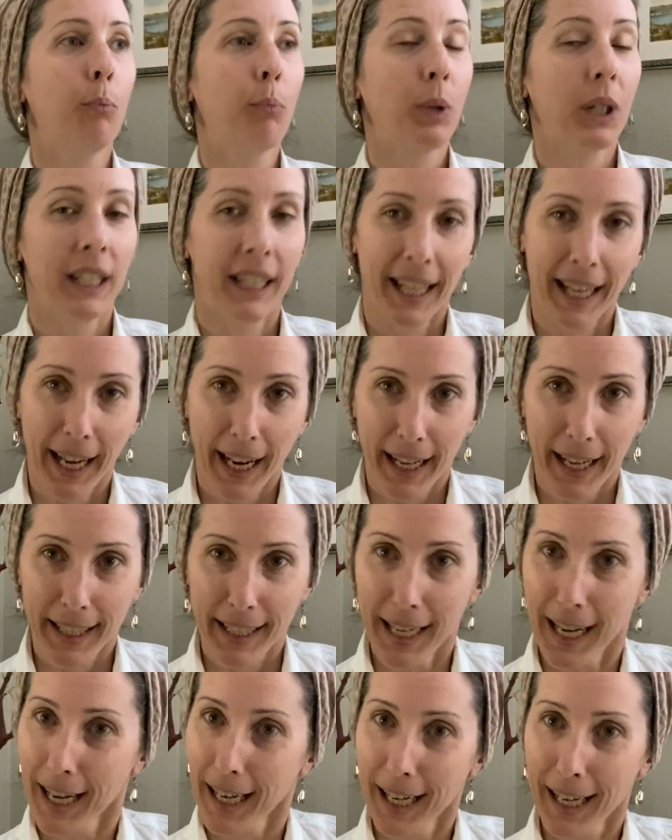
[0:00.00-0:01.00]
But
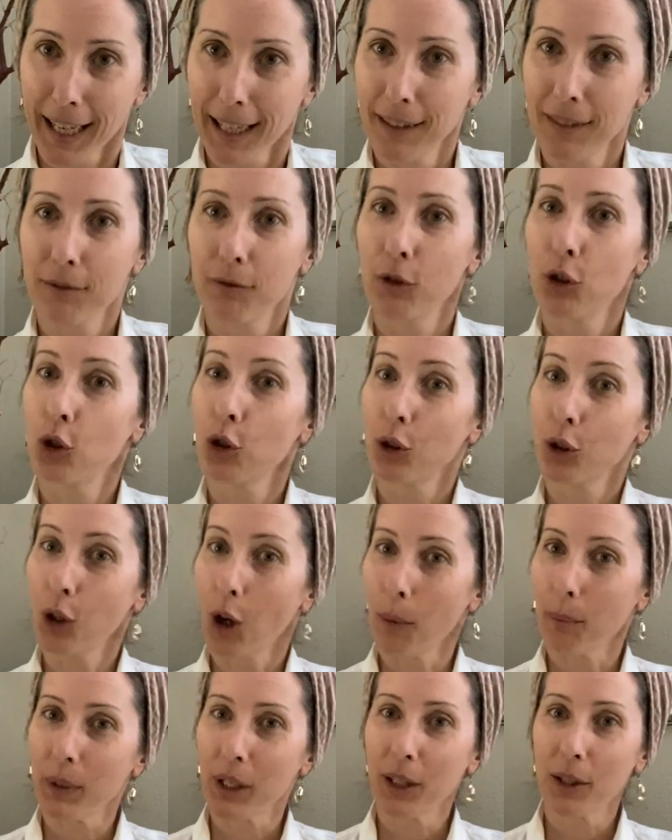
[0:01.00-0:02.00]
again, I should
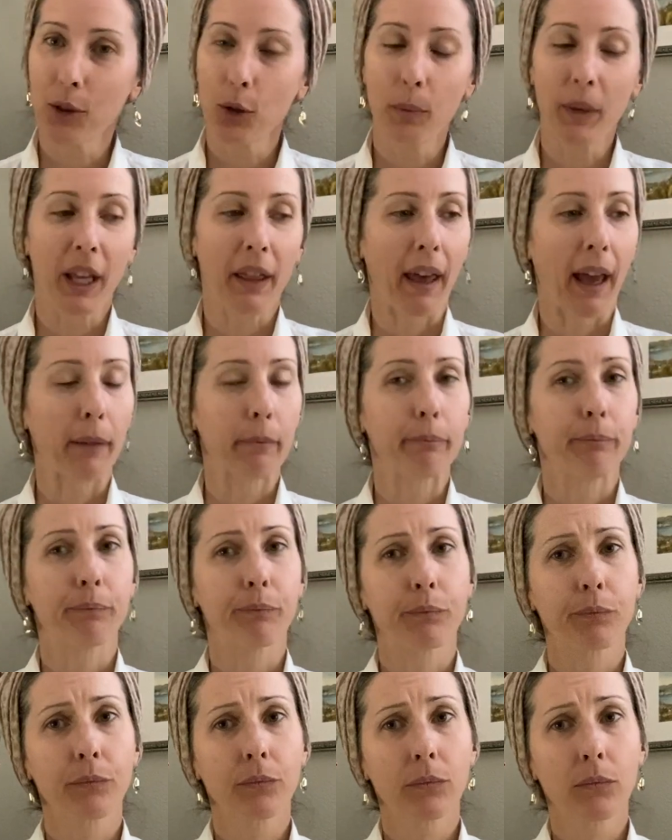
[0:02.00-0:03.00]
not be assuming that.
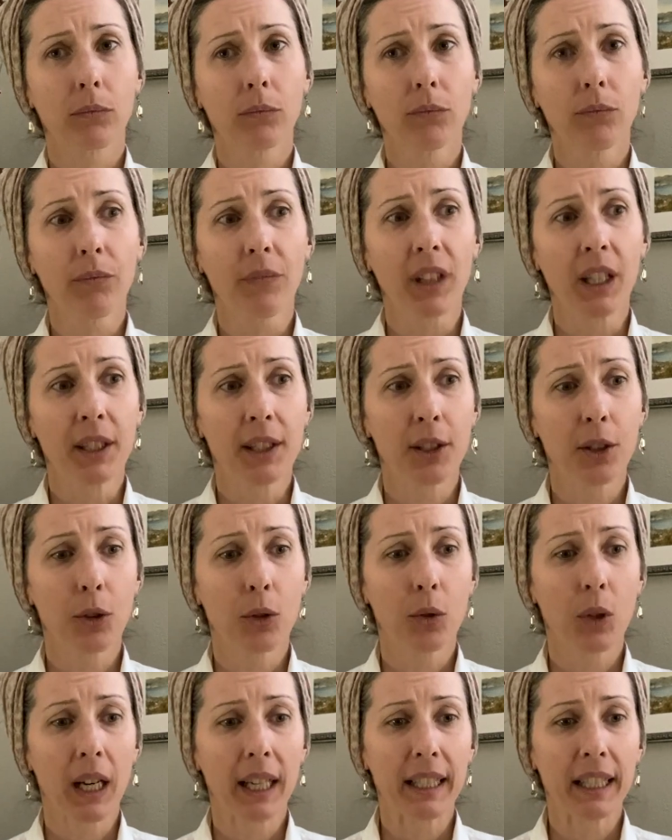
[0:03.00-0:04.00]

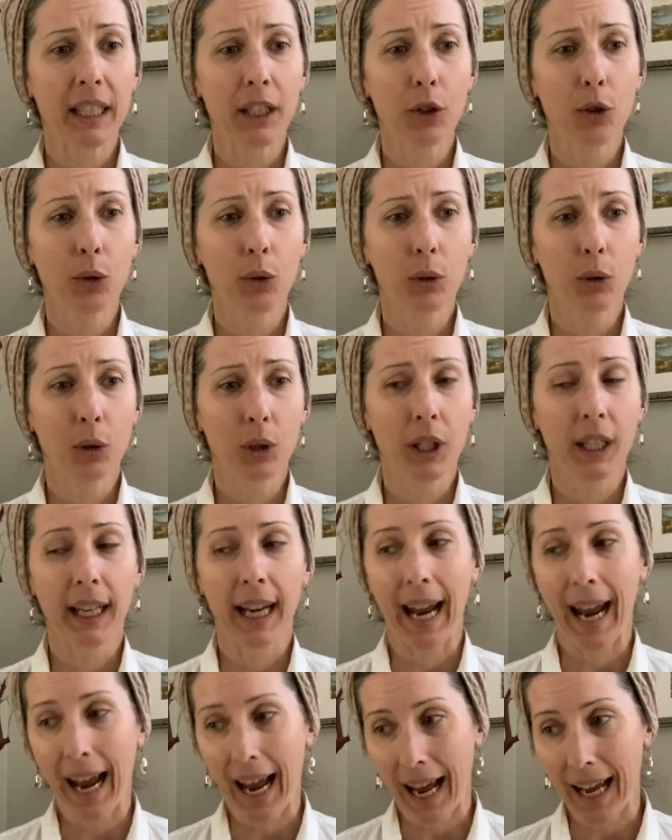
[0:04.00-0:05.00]
So I need to look
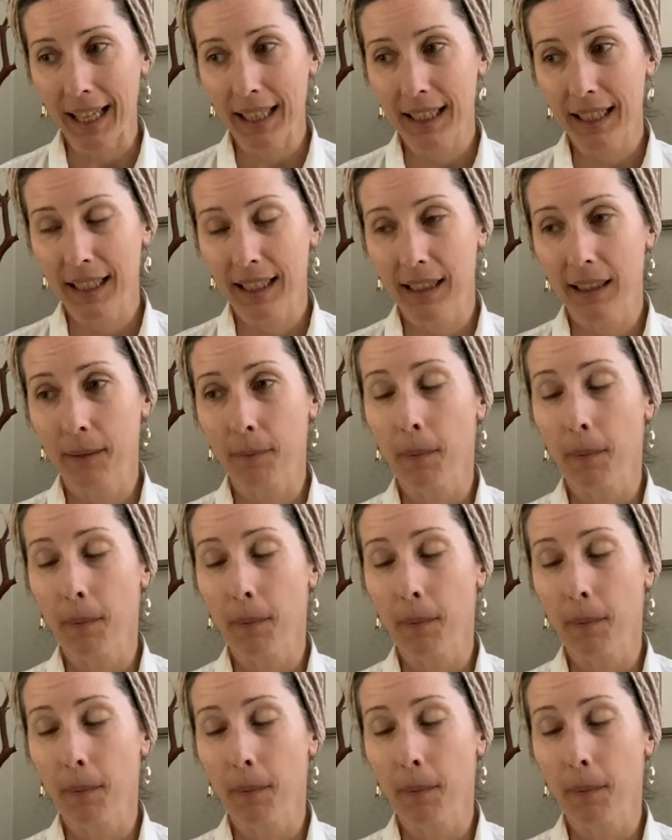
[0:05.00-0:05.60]
at